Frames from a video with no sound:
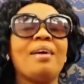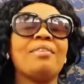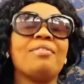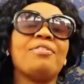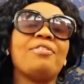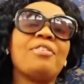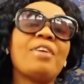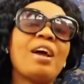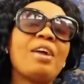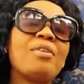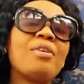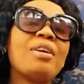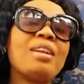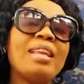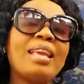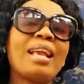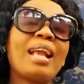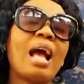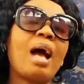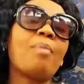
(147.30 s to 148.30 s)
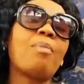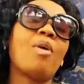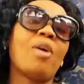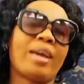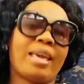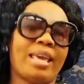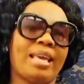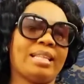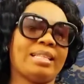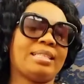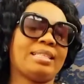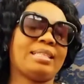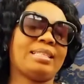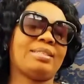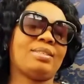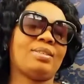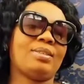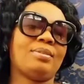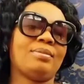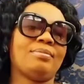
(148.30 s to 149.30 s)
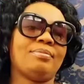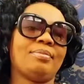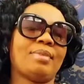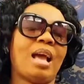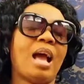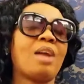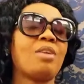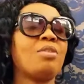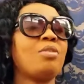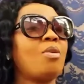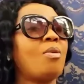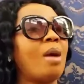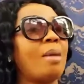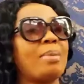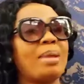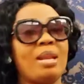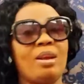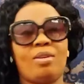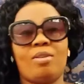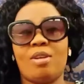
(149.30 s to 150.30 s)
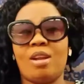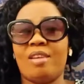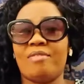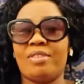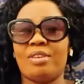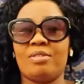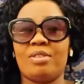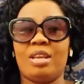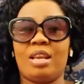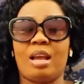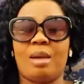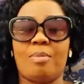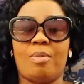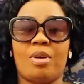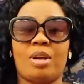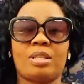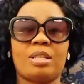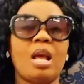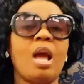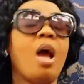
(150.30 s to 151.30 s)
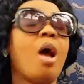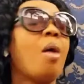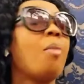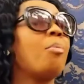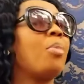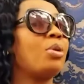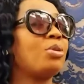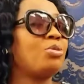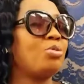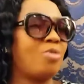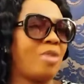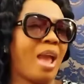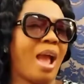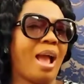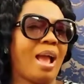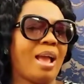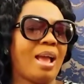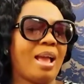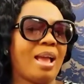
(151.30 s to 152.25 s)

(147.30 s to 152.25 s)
Veronica buckets. I don't know why they didn't call them Veronica buckets, but do ya?